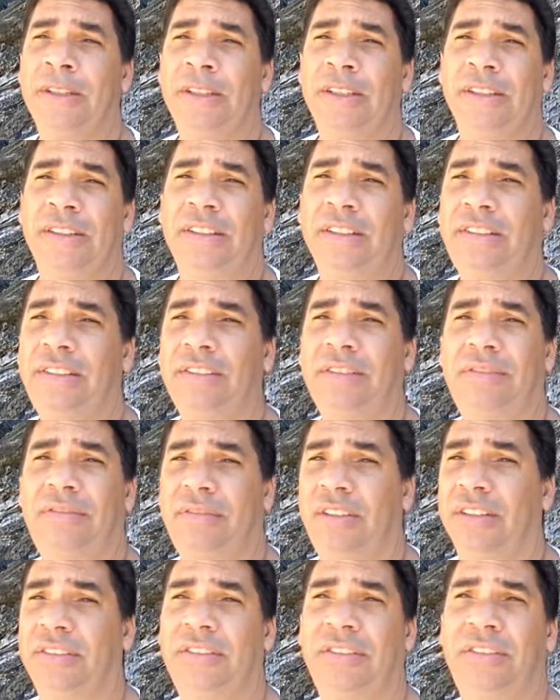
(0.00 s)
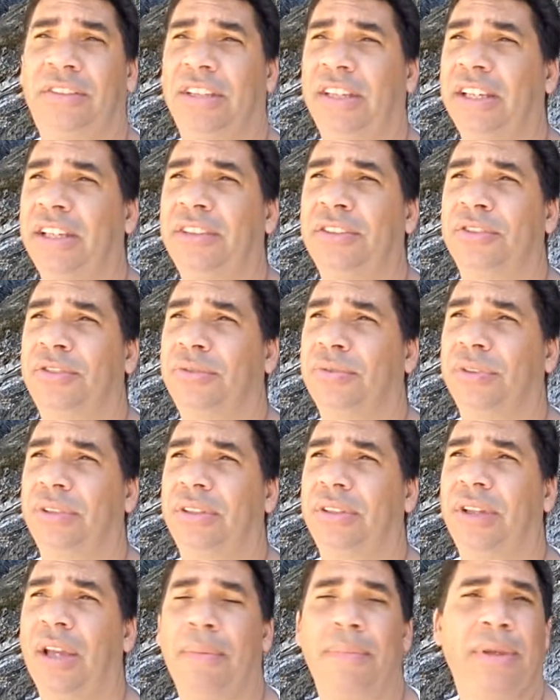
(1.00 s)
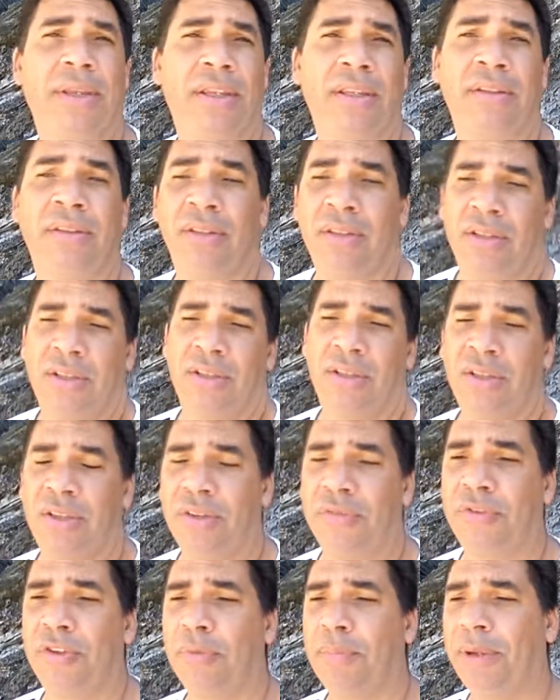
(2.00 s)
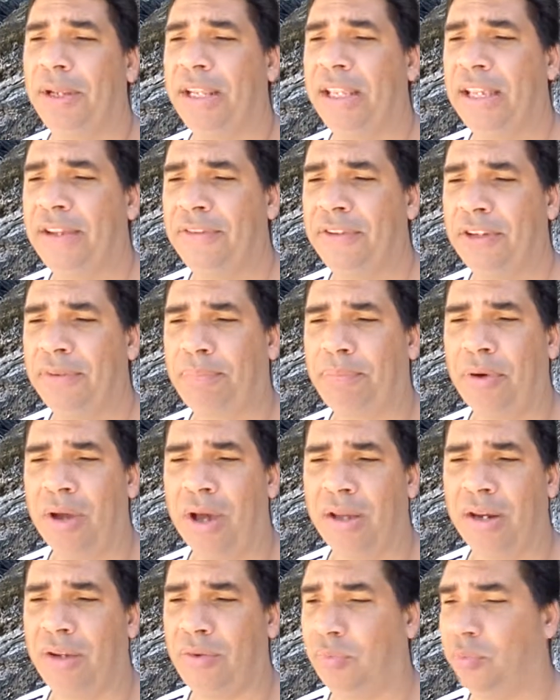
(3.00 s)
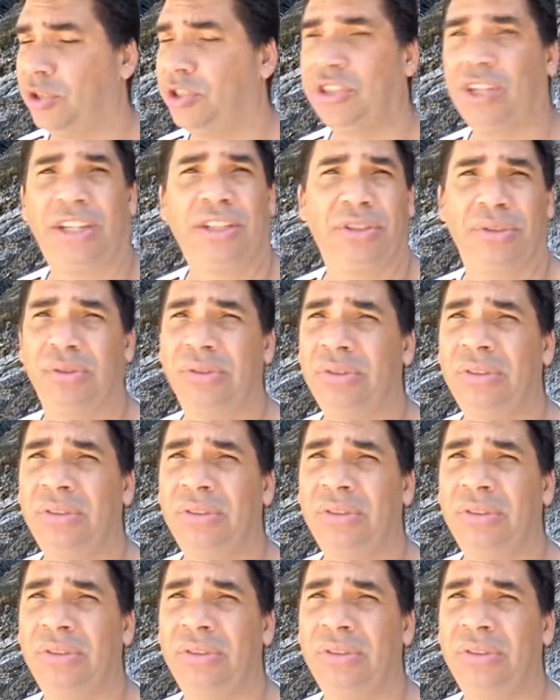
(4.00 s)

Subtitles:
This is the industry. I mean, if you believe in the product, which I do,